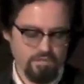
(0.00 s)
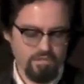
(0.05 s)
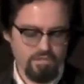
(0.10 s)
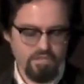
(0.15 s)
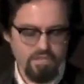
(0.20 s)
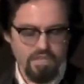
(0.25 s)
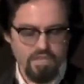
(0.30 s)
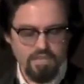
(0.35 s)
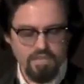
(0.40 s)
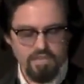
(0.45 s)

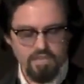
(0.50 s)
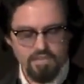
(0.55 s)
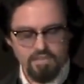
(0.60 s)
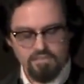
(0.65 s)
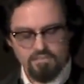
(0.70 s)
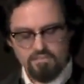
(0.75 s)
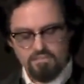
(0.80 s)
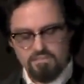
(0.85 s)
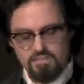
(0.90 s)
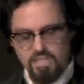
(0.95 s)

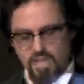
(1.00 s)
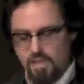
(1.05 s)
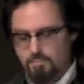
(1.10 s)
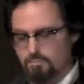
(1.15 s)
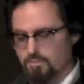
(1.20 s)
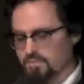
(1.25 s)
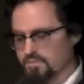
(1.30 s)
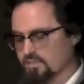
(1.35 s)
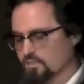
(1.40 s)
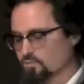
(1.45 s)
The
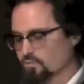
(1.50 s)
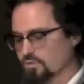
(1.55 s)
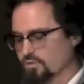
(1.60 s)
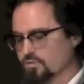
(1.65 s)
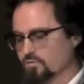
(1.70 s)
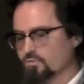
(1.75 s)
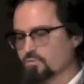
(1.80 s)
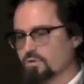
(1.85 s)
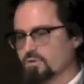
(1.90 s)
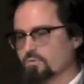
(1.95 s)
topic that
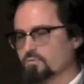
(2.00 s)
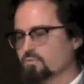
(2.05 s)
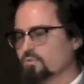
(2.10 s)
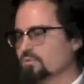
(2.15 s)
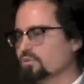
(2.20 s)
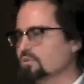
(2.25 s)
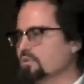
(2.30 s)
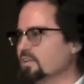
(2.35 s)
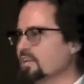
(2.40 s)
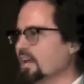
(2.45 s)

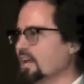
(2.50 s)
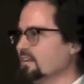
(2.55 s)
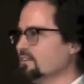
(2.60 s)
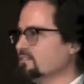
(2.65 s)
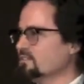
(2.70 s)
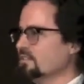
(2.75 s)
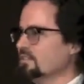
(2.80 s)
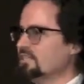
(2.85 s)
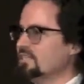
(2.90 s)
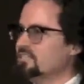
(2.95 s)
we're looking
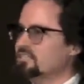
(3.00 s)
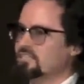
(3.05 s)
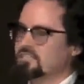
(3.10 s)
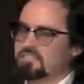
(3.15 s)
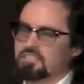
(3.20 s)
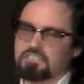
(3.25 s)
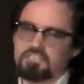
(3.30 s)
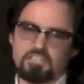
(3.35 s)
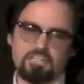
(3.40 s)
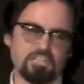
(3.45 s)
at is allegiance.